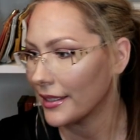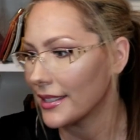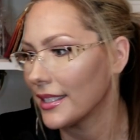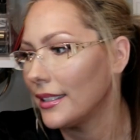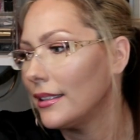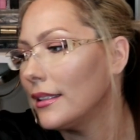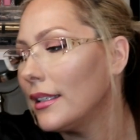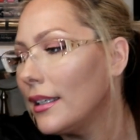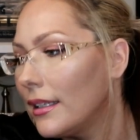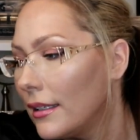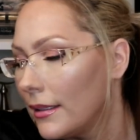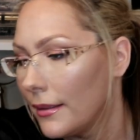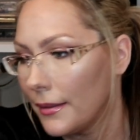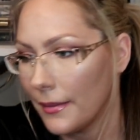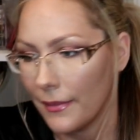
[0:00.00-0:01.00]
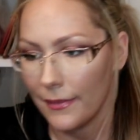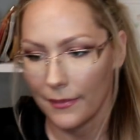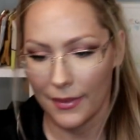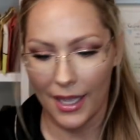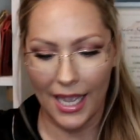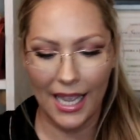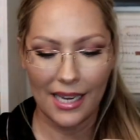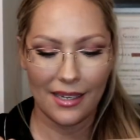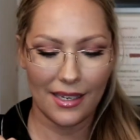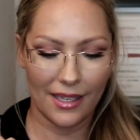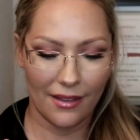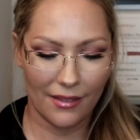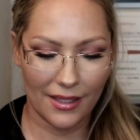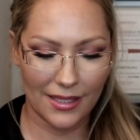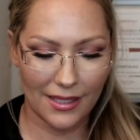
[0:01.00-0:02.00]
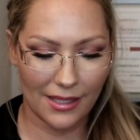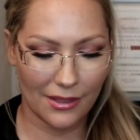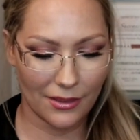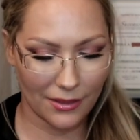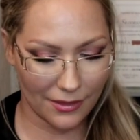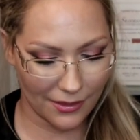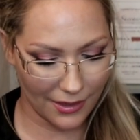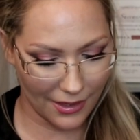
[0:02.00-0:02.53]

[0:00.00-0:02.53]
is it? And this little